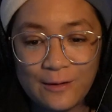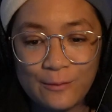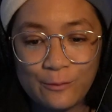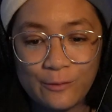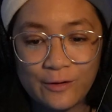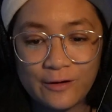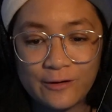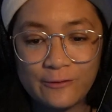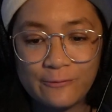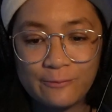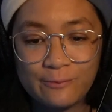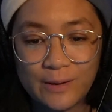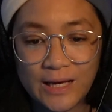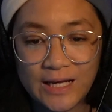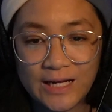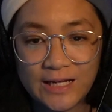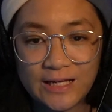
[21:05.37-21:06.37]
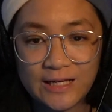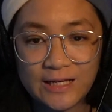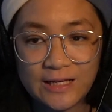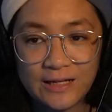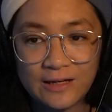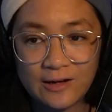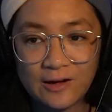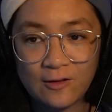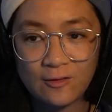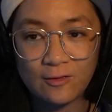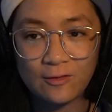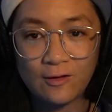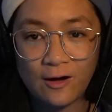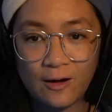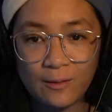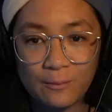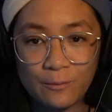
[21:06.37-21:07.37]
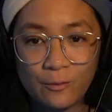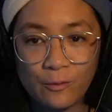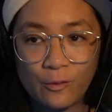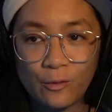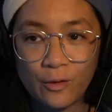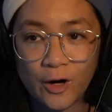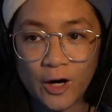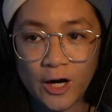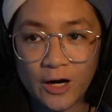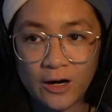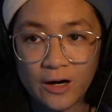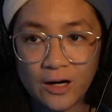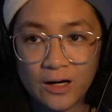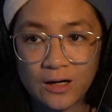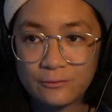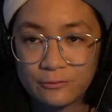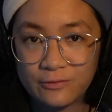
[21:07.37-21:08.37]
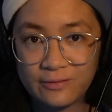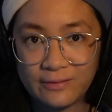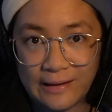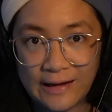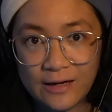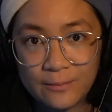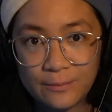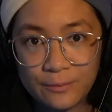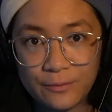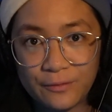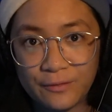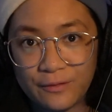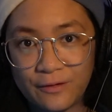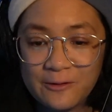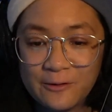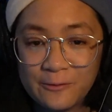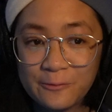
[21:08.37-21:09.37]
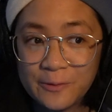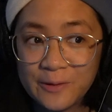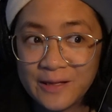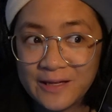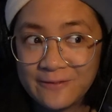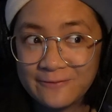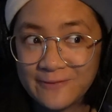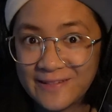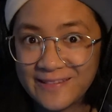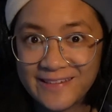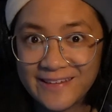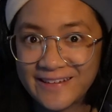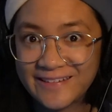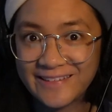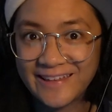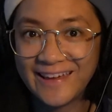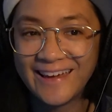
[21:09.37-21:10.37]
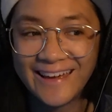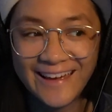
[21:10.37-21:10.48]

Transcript: it would have made it a lot more relatable. They're really convincing.